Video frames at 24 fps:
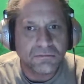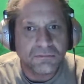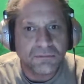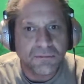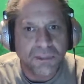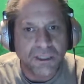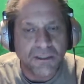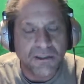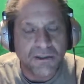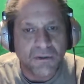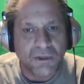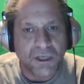
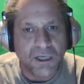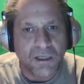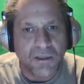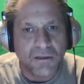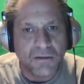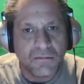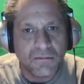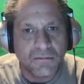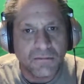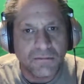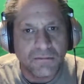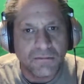that's why.
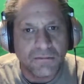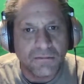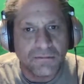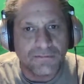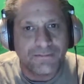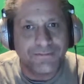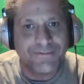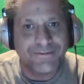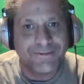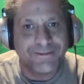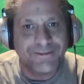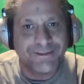
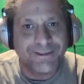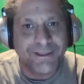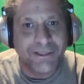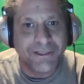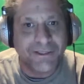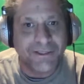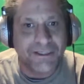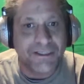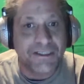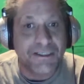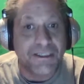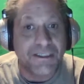
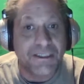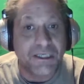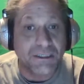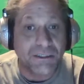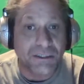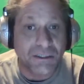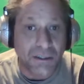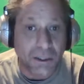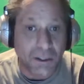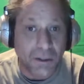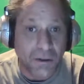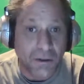Because I said
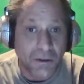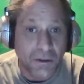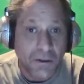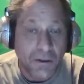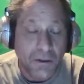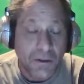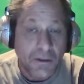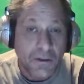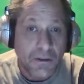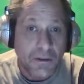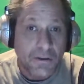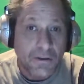so.
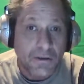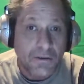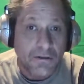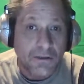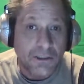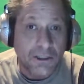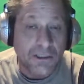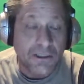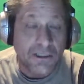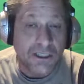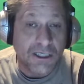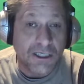
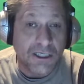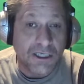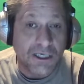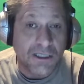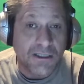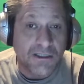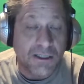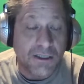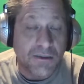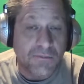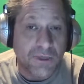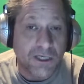Just like I
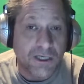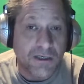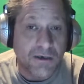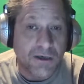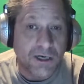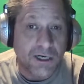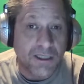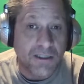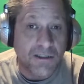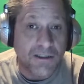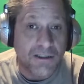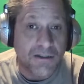tell my
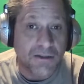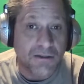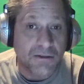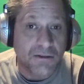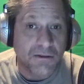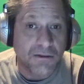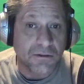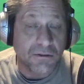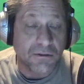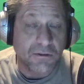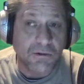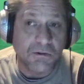
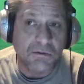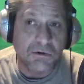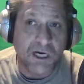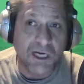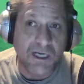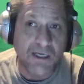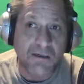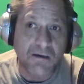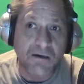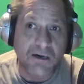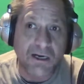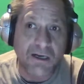grandchildren. Well,
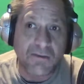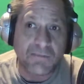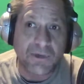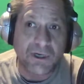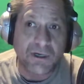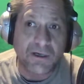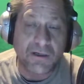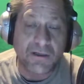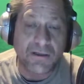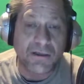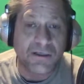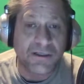why,
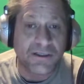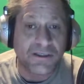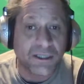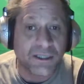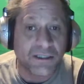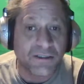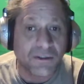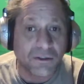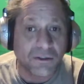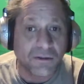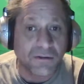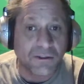Grandpa? Because
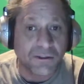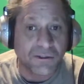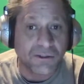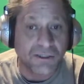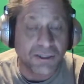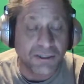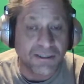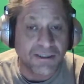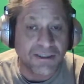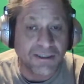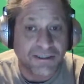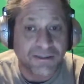
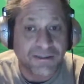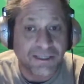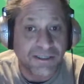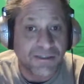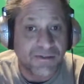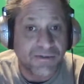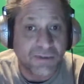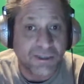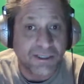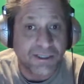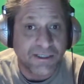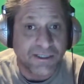
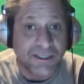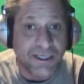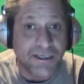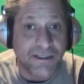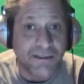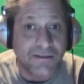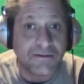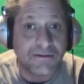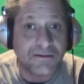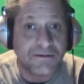that's what I said.